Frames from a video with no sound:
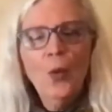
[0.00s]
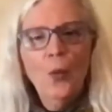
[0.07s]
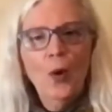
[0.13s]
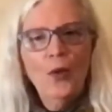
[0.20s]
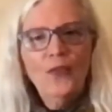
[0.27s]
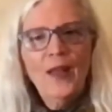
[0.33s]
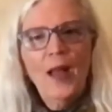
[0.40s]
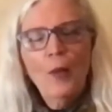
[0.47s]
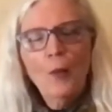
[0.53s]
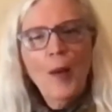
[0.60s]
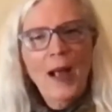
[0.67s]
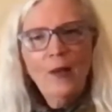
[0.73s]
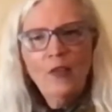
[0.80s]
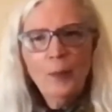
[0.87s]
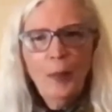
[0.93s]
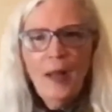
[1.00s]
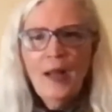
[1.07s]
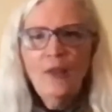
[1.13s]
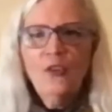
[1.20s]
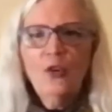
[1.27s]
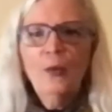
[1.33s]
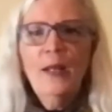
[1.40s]
was that my
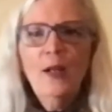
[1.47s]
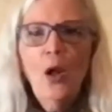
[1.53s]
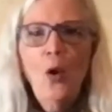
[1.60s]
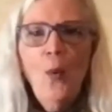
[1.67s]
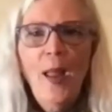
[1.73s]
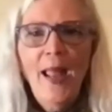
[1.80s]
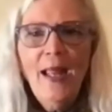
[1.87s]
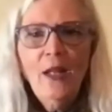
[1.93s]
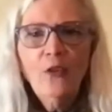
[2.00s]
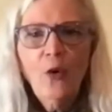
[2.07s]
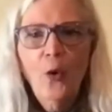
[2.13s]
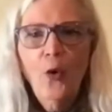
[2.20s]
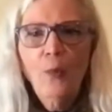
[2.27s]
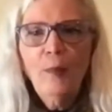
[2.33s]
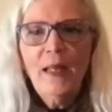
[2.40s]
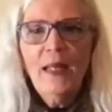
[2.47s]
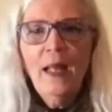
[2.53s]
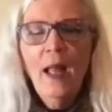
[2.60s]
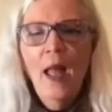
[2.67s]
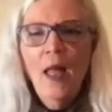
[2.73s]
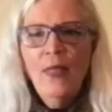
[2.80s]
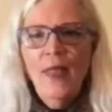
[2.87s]
sponsor in OA told
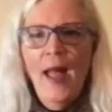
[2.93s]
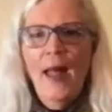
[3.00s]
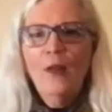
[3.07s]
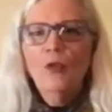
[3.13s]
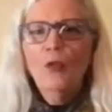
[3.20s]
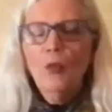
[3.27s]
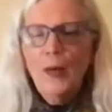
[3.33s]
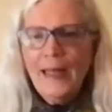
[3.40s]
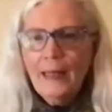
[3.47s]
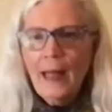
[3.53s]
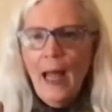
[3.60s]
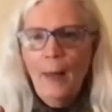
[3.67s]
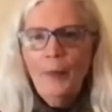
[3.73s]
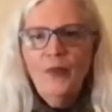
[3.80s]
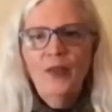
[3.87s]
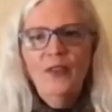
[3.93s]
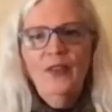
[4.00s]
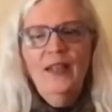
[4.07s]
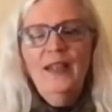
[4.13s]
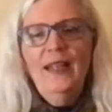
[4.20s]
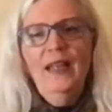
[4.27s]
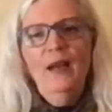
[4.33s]
me that relapse is
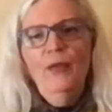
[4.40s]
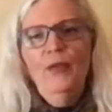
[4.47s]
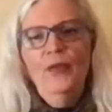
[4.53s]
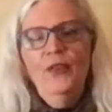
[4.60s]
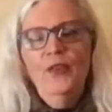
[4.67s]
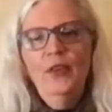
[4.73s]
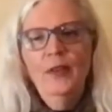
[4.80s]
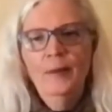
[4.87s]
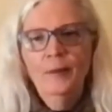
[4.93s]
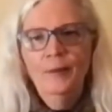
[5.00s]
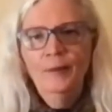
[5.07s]
a gift.